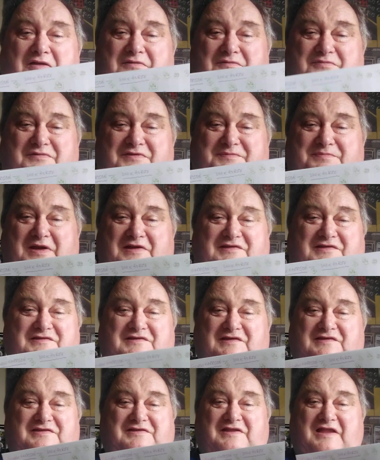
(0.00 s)
which basically
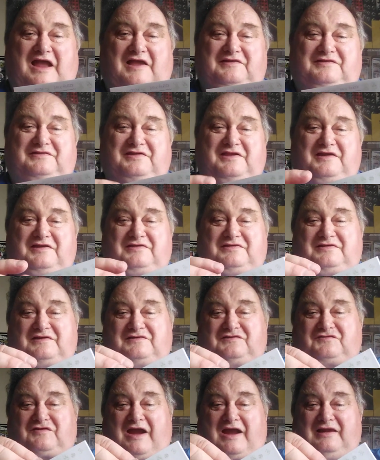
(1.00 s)
just has the
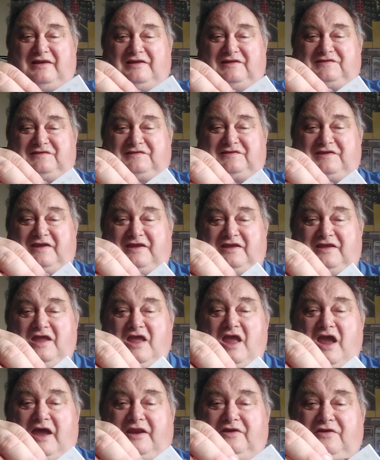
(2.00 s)
track listing
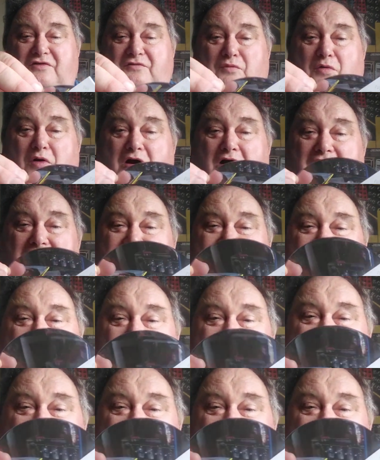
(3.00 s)
and who worked on